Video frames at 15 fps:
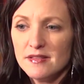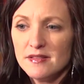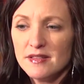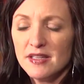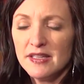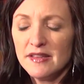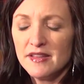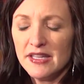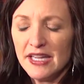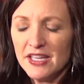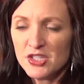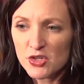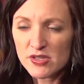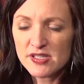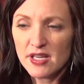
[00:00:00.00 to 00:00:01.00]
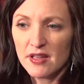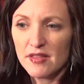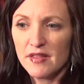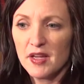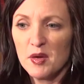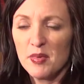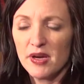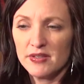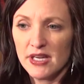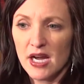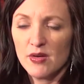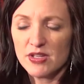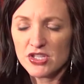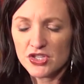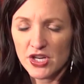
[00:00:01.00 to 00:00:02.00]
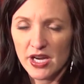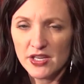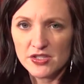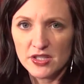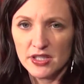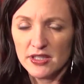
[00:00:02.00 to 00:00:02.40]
the interesting thing about how it's changed